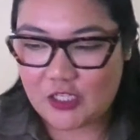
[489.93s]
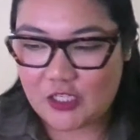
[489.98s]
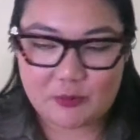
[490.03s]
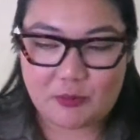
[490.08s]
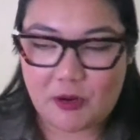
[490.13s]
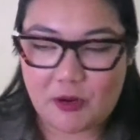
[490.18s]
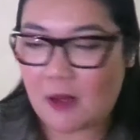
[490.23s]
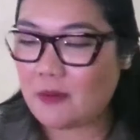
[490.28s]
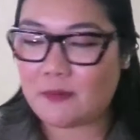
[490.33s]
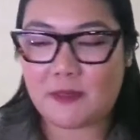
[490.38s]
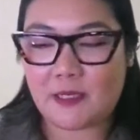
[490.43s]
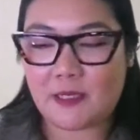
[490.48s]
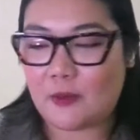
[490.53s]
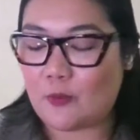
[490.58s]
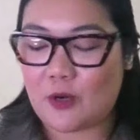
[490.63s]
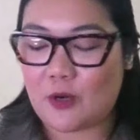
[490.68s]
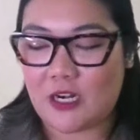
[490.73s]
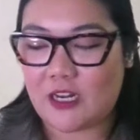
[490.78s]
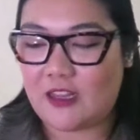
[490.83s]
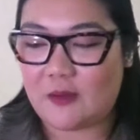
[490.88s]
just
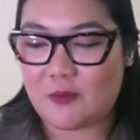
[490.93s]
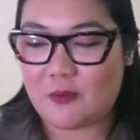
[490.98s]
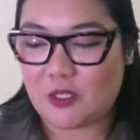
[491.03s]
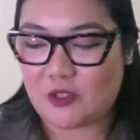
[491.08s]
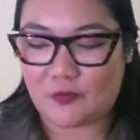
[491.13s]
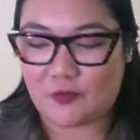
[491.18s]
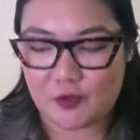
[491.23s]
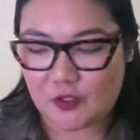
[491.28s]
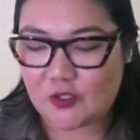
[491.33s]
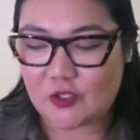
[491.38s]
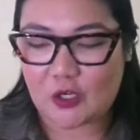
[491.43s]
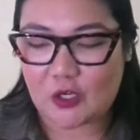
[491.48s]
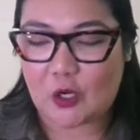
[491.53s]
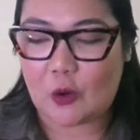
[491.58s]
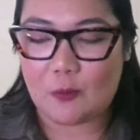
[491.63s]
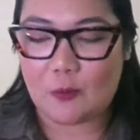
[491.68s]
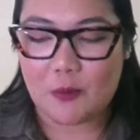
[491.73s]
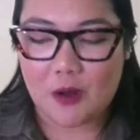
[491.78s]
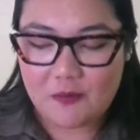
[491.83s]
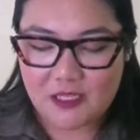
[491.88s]
probably one of the most full
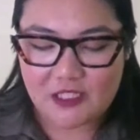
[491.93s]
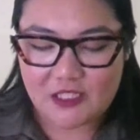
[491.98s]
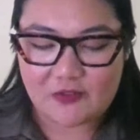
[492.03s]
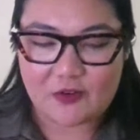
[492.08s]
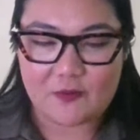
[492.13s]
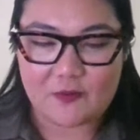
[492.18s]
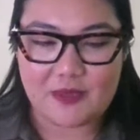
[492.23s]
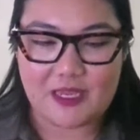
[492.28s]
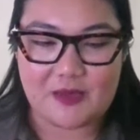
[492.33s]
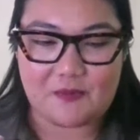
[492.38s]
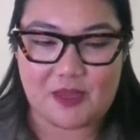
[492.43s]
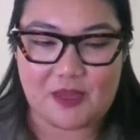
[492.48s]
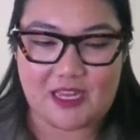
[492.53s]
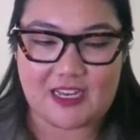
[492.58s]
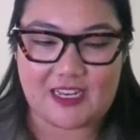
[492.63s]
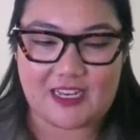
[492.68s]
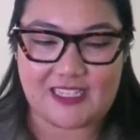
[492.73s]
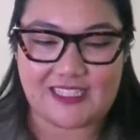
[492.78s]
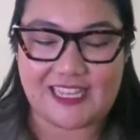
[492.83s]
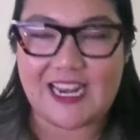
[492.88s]
circle moments for me,
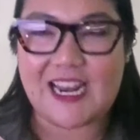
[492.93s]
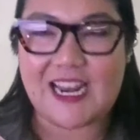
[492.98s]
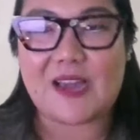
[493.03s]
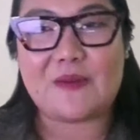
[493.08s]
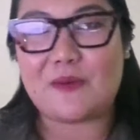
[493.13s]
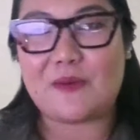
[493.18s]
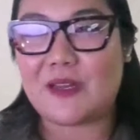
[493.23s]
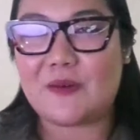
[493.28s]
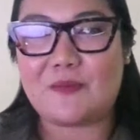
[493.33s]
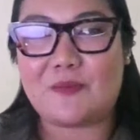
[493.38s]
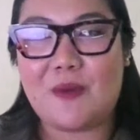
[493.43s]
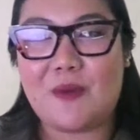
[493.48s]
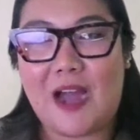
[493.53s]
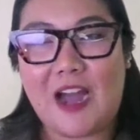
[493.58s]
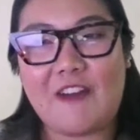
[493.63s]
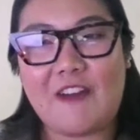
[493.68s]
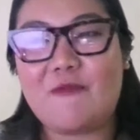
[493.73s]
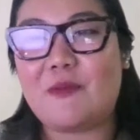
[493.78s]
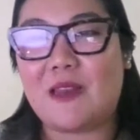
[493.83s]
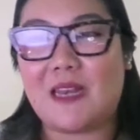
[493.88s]
because then I would
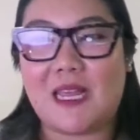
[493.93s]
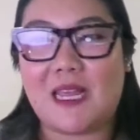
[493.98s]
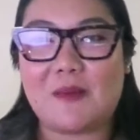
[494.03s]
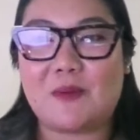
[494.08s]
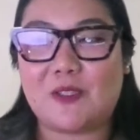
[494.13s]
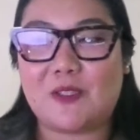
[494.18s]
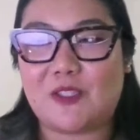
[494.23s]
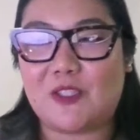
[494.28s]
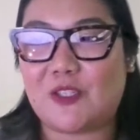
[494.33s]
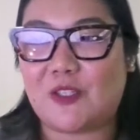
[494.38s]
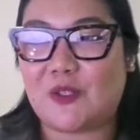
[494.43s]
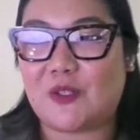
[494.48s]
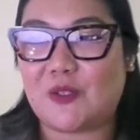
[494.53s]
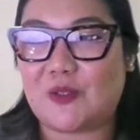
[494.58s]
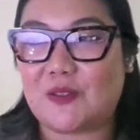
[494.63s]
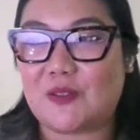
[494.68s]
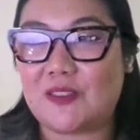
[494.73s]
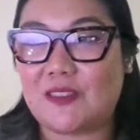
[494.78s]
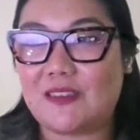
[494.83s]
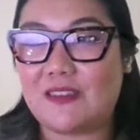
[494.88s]
have been able
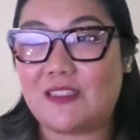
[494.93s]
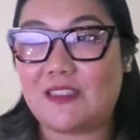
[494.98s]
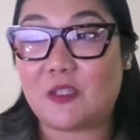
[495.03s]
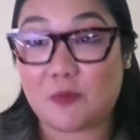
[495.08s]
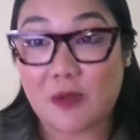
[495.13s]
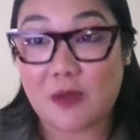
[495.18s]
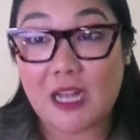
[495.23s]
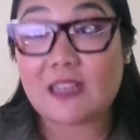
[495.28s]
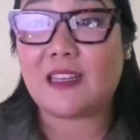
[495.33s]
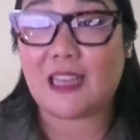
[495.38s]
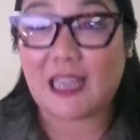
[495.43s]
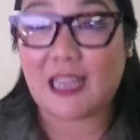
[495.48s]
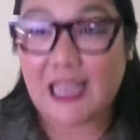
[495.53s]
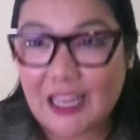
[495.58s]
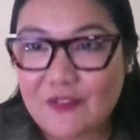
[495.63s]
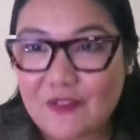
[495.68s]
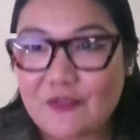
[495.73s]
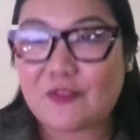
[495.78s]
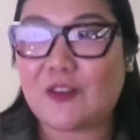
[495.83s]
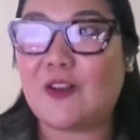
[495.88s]
to directly
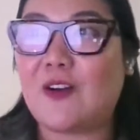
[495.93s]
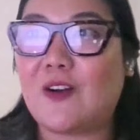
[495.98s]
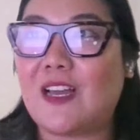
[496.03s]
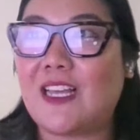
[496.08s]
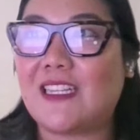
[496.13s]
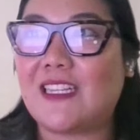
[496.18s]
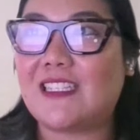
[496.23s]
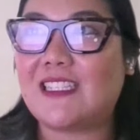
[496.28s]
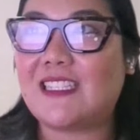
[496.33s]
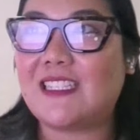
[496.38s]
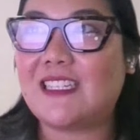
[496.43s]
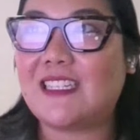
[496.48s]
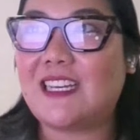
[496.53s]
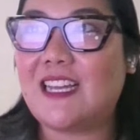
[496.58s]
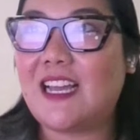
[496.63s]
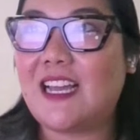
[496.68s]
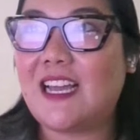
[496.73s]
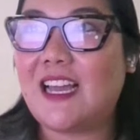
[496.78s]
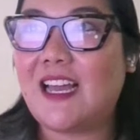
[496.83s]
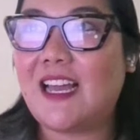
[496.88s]
influence
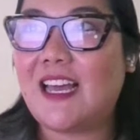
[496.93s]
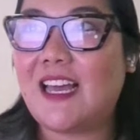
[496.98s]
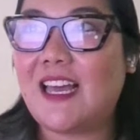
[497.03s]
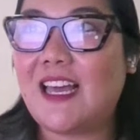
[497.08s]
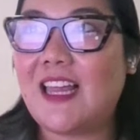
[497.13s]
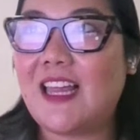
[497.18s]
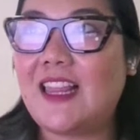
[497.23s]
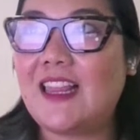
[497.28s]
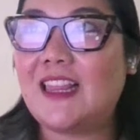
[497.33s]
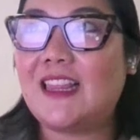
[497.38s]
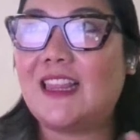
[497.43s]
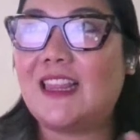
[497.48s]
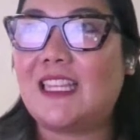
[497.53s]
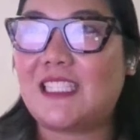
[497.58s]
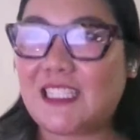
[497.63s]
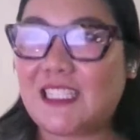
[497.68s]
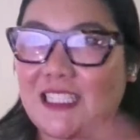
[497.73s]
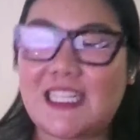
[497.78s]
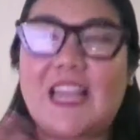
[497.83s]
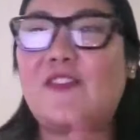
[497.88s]

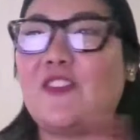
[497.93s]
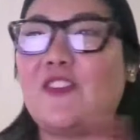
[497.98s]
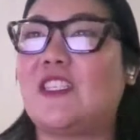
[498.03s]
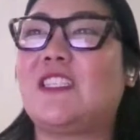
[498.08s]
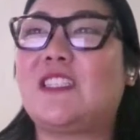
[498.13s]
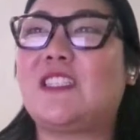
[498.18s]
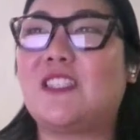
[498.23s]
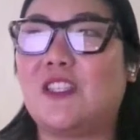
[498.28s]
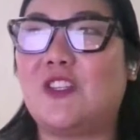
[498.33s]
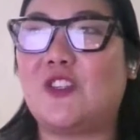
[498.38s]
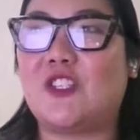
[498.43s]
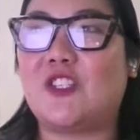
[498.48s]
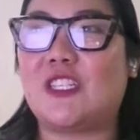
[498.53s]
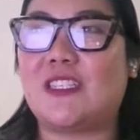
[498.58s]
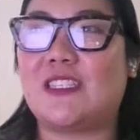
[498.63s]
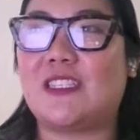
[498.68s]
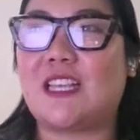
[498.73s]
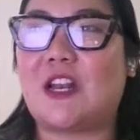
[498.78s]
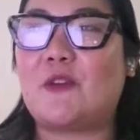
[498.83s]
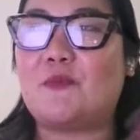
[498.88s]
the safety
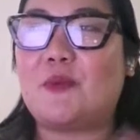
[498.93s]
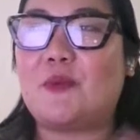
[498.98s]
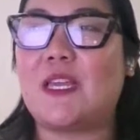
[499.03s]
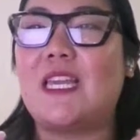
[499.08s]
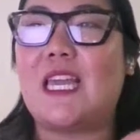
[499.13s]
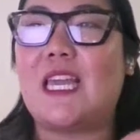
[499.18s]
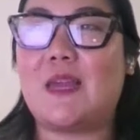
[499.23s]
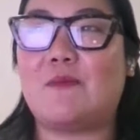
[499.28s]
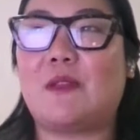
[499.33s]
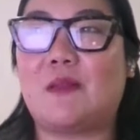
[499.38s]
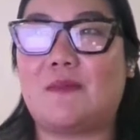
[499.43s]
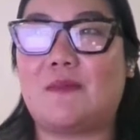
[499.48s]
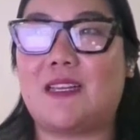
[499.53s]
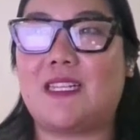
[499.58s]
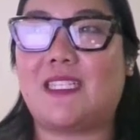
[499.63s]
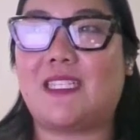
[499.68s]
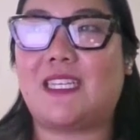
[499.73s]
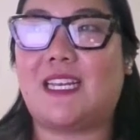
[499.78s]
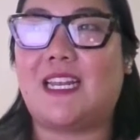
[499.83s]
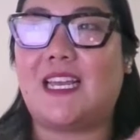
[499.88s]
solutions that are being
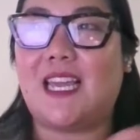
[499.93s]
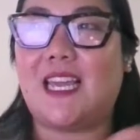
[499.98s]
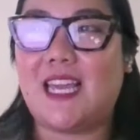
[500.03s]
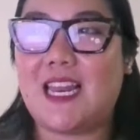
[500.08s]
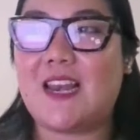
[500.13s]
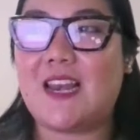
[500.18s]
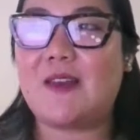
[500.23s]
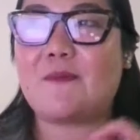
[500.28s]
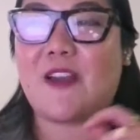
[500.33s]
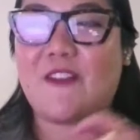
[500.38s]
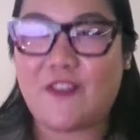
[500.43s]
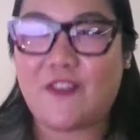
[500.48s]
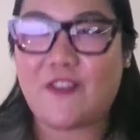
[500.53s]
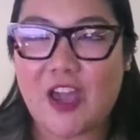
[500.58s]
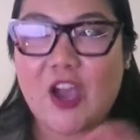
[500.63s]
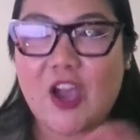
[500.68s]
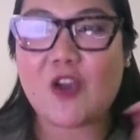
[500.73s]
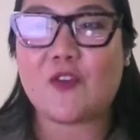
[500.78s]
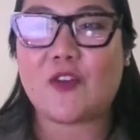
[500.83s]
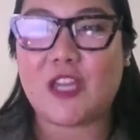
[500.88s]
implemented in my
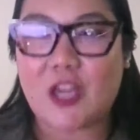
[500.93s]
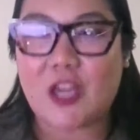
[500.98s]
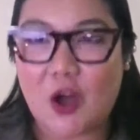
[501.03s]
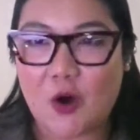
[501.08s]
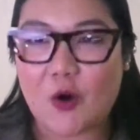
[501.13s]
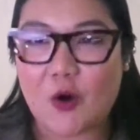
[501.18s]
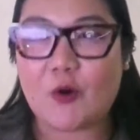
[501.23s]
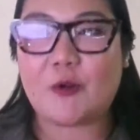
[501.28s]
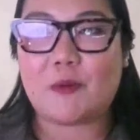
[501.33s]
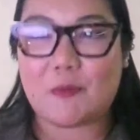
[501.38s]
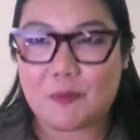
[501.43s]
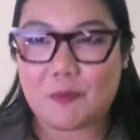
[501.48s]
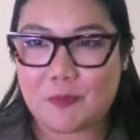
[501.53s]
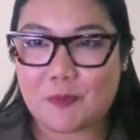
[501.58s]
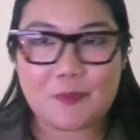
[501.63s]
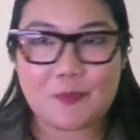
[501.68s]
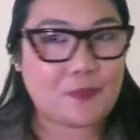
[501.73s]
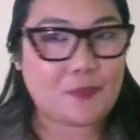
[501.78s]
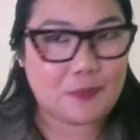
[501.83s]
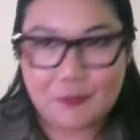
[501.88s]
very own
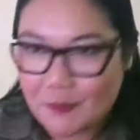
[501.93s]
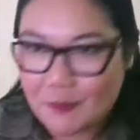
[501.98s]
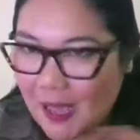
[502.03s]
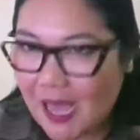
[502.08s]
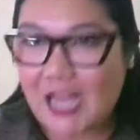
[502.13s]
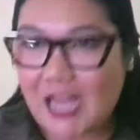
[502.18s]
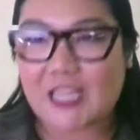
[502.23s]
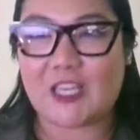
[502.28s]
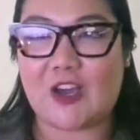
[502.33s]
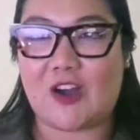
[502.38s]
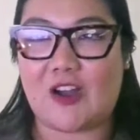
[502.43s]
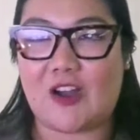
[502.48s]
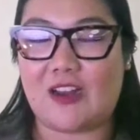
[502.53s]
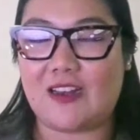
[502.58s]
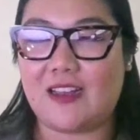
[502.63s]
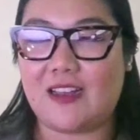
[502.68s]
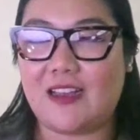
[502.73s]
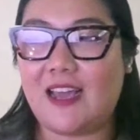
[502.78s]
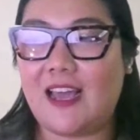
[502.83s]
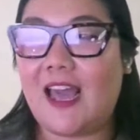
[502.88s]

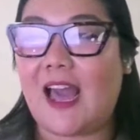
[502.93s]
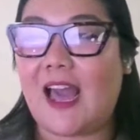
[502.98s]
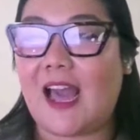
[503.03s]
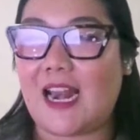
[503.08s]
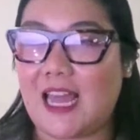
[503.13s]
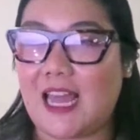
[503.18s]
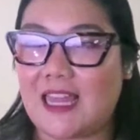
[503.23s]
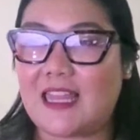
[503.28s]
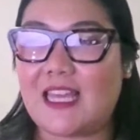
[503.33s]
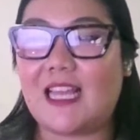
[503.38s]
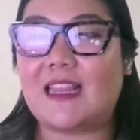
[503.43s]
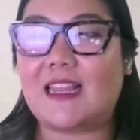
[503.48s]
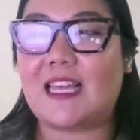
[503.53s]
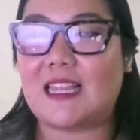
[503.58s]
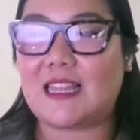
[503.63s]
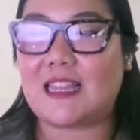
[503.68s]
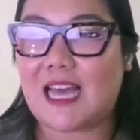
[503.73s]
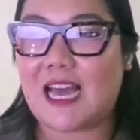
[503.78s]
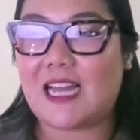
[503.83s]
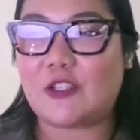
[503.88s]
backyard. And I think
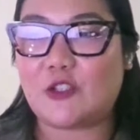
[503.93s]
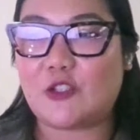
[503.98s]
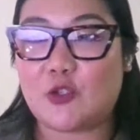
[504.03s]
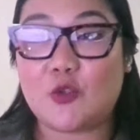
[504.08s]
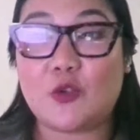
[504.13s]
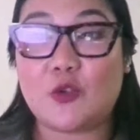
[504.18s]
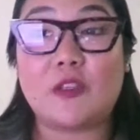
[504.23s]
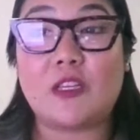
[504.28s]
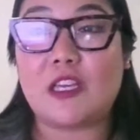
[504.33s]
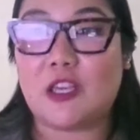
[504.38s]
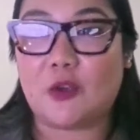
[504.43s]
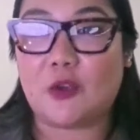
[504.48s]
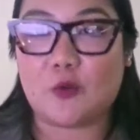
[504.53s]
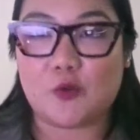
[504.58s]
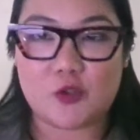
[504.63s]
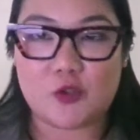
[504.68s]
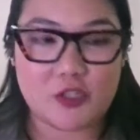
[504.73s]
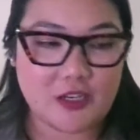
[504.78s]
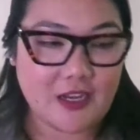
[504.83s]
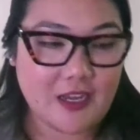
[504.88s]
that that is truly
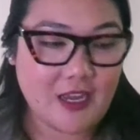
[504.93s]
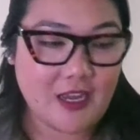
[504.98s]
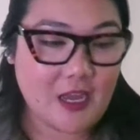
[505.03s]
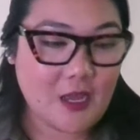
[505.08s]
huge.